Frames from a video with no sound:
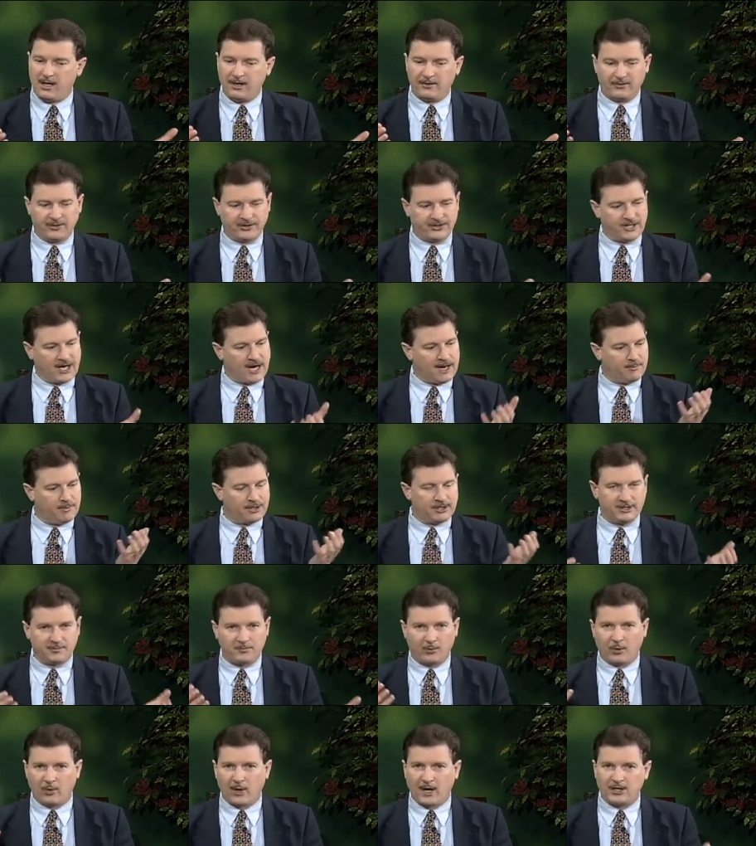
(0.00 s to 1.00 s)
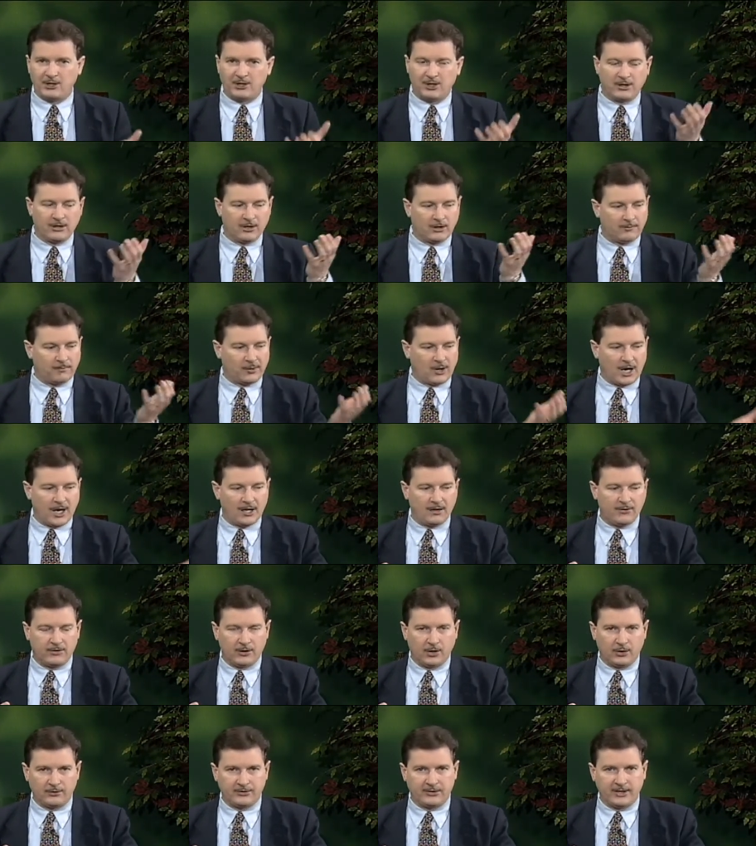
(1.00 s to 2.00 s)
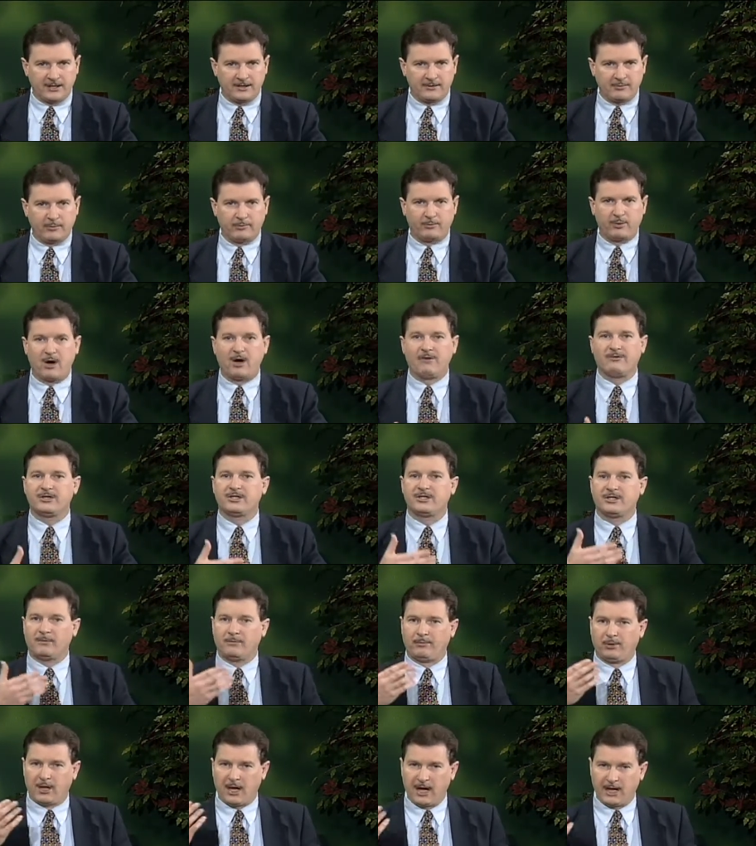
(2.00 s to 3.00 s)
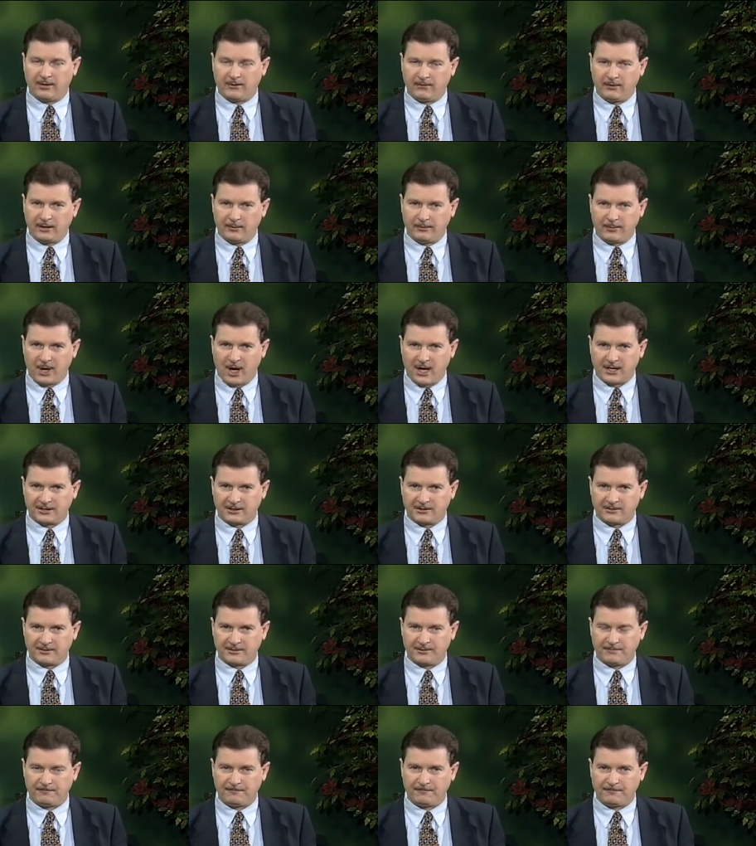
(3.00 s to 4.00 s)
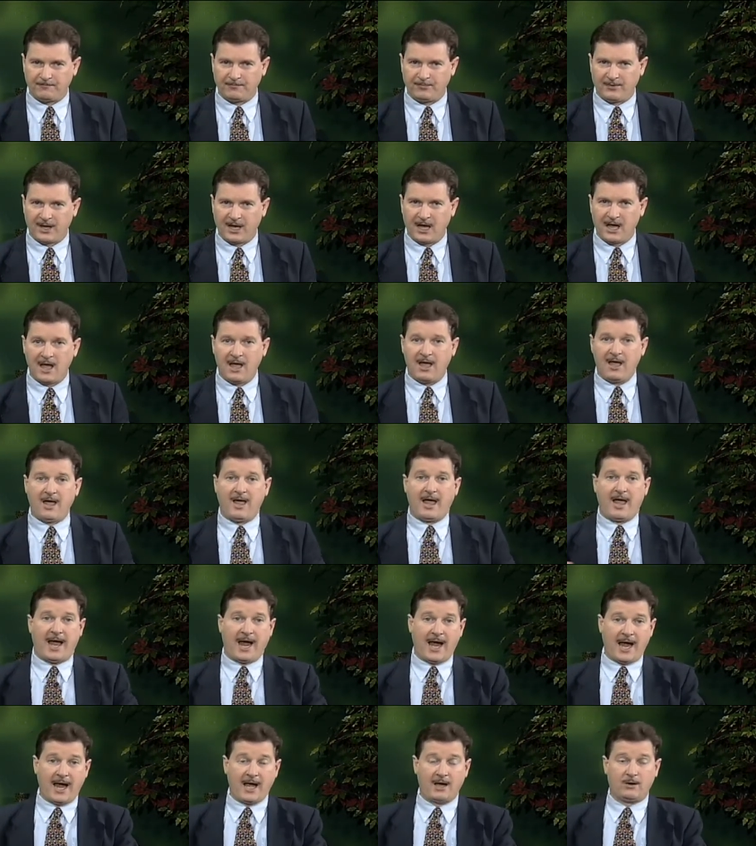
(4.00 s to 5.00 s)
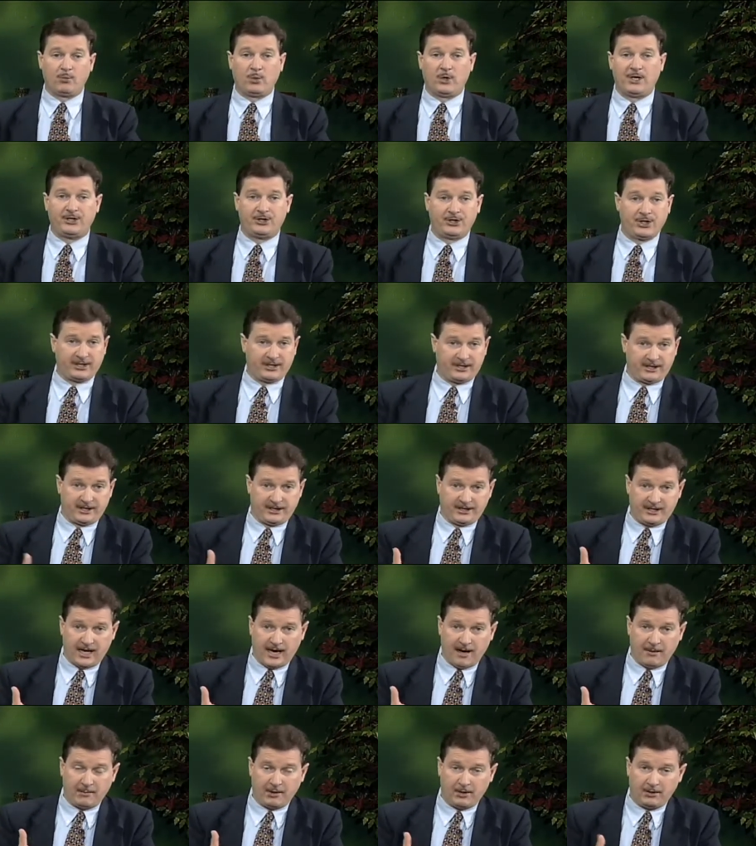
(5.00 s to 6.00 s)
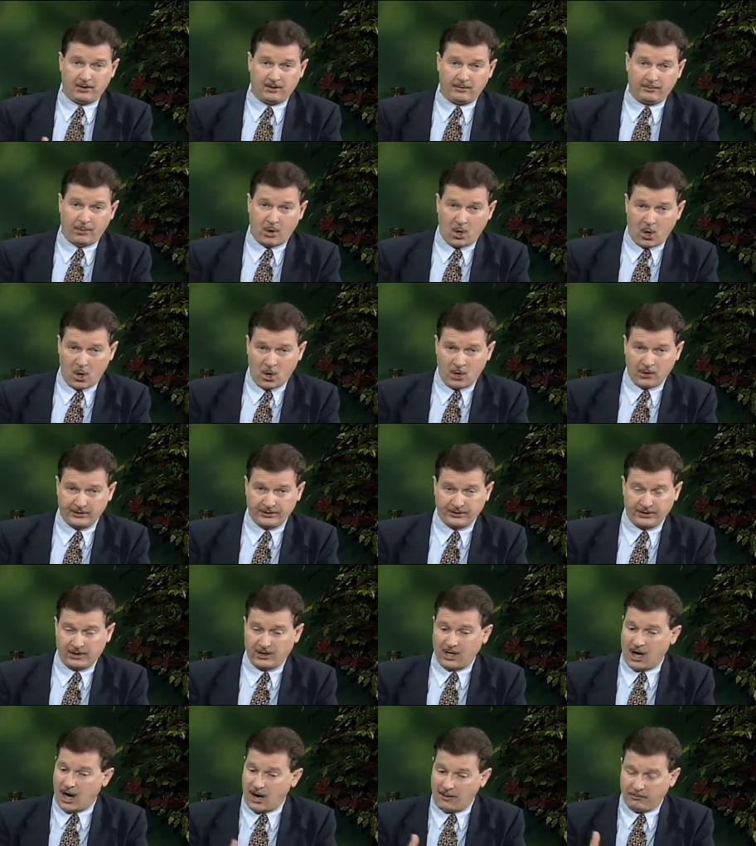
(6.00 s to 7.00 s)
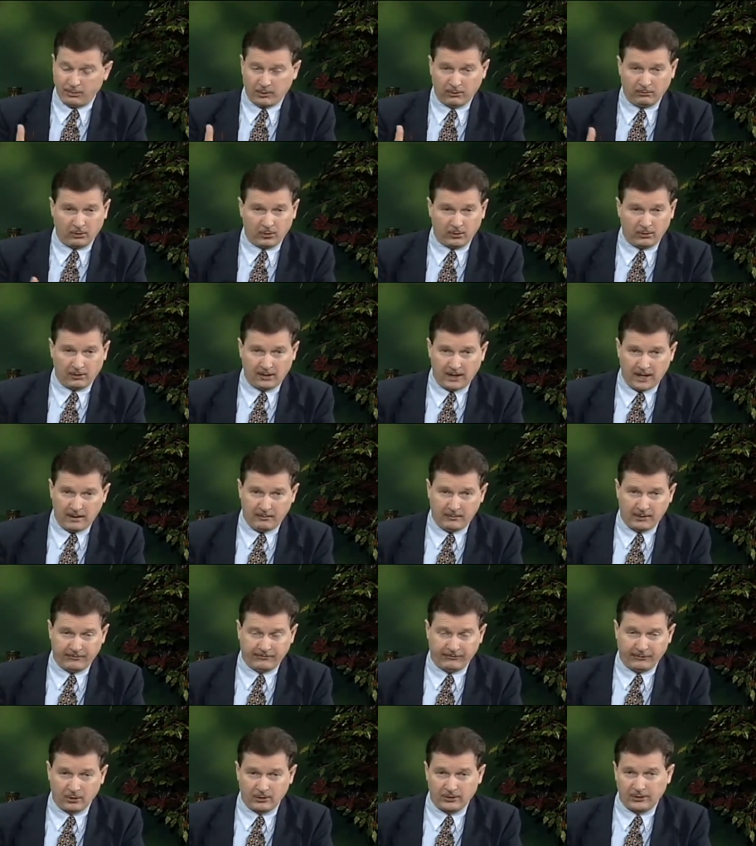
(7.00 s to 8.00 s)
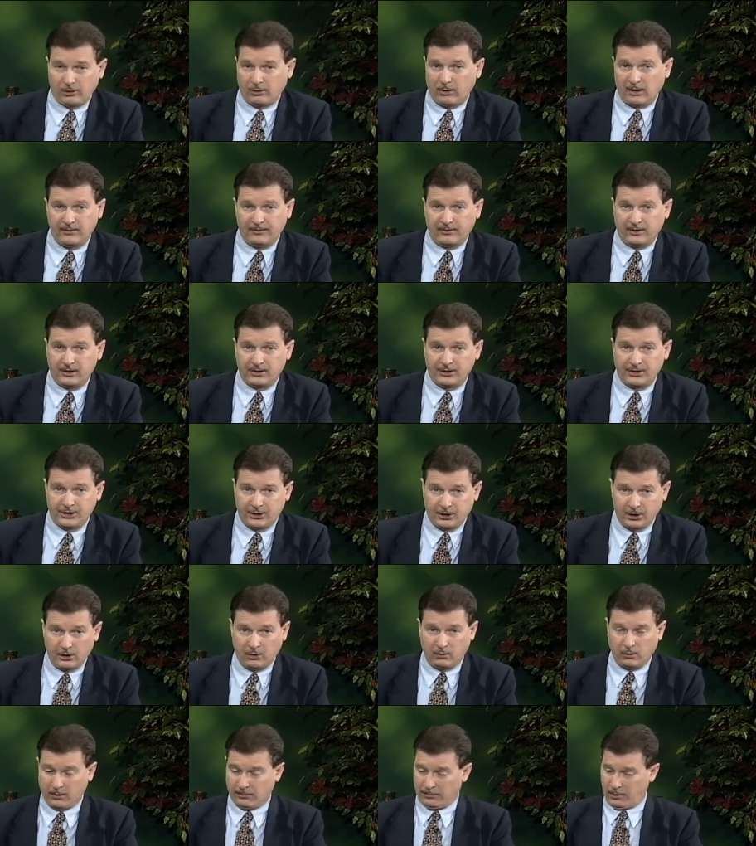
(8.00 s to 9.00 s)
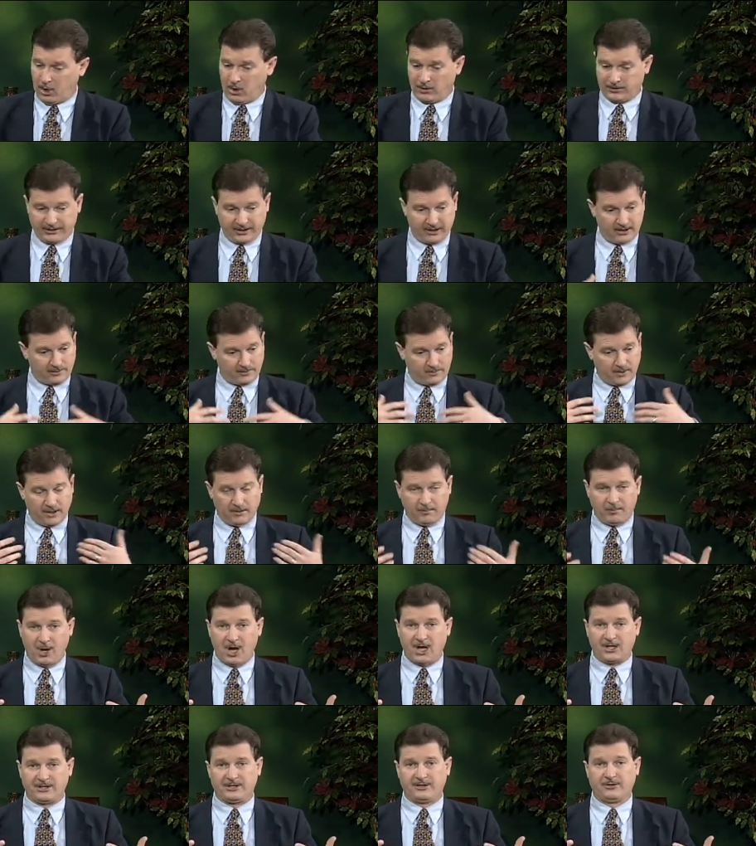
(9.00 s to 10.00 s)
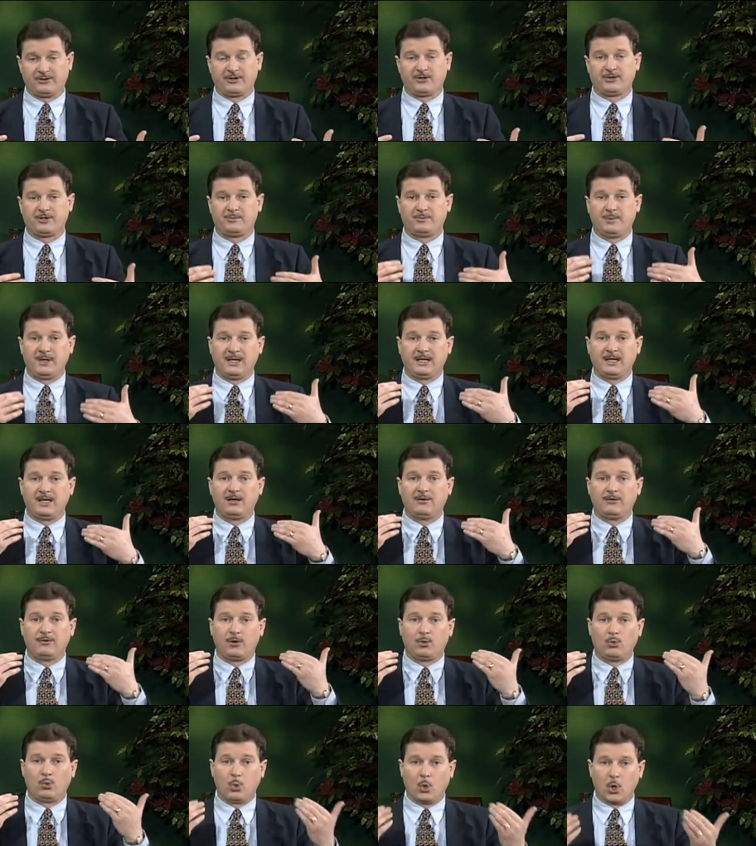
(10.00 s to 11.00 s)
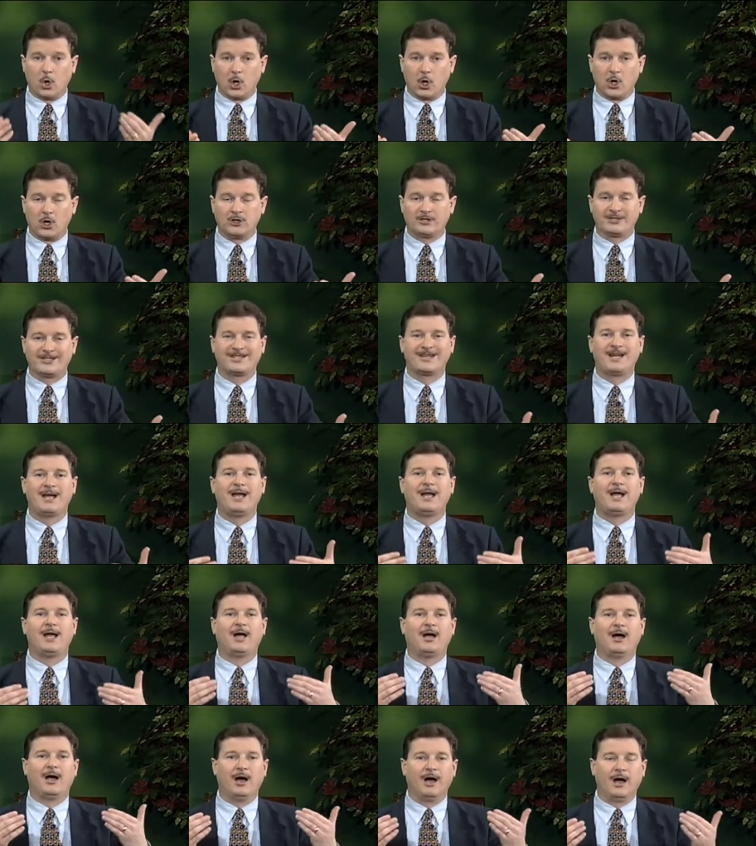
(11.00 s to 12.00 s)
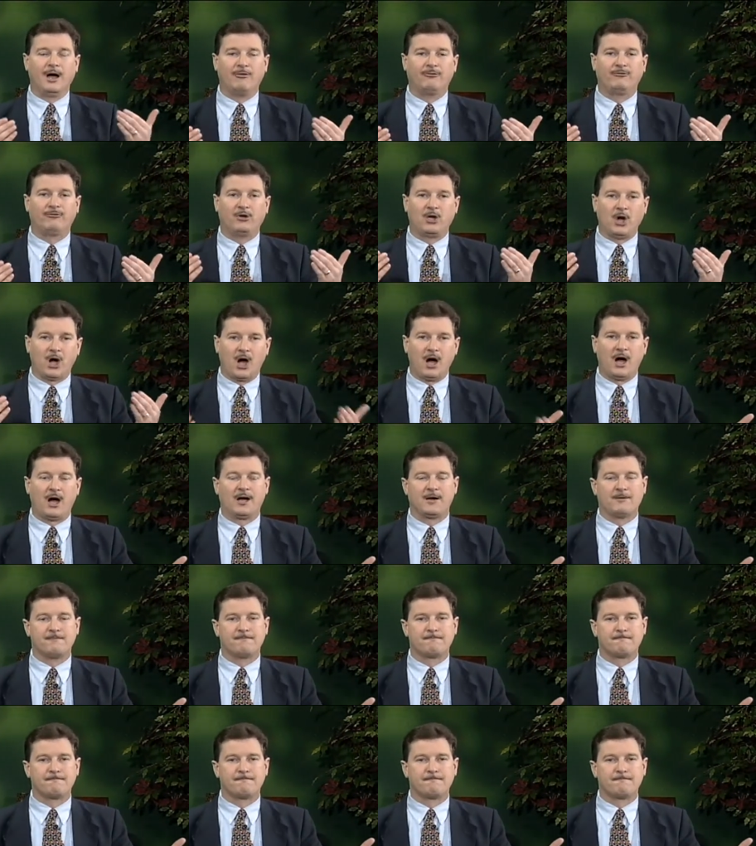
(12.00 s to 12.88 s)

The same inspiration that applied to the Old Testament prophets applied to the apostles. And we just examined Paul's comparable claim in 1 Corinthians 2 where Paul says we apostles are speaking the words of God.